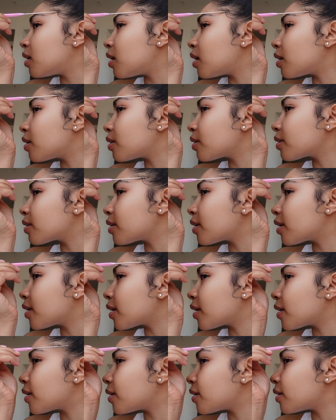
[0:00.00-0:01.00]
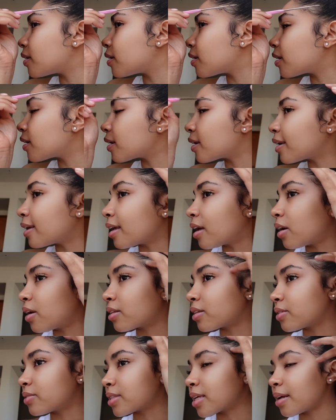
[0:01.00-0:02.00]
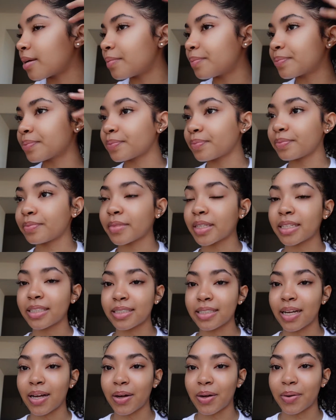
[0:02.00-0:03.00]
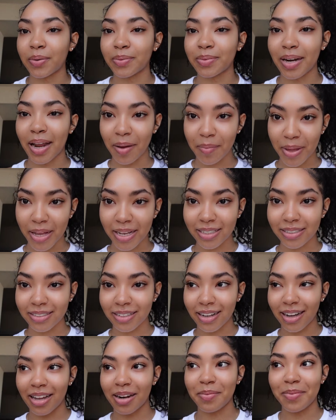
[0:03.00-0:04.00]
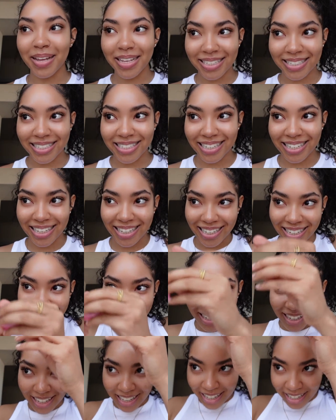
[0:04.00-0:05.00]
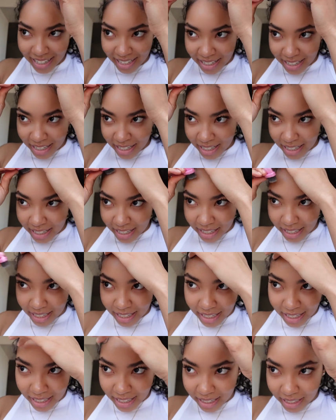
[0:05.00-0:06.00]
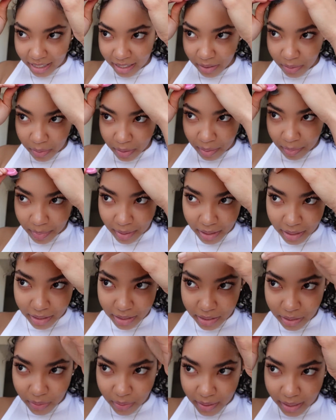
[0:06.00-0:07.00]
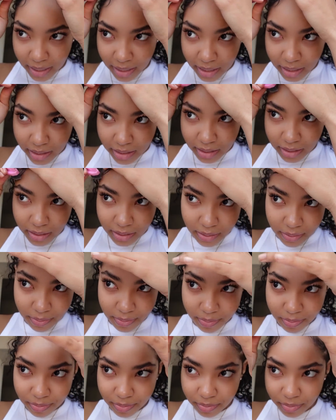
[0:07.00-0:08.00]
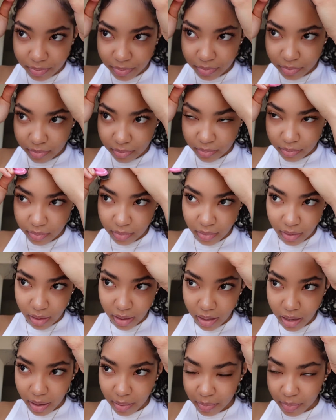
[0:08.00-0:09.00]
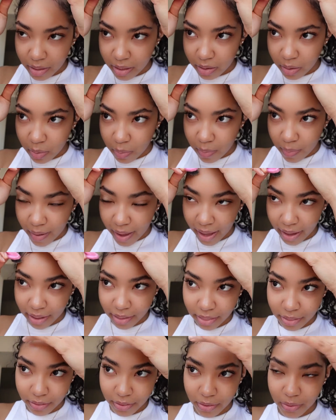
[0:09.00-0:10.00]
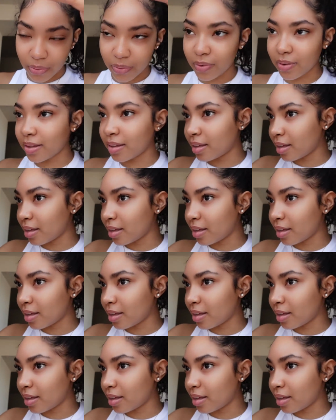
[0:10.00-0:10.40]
under there and get all those up. So now my edges are kind of messy. And what I'm gonna do is I'm gonna go back through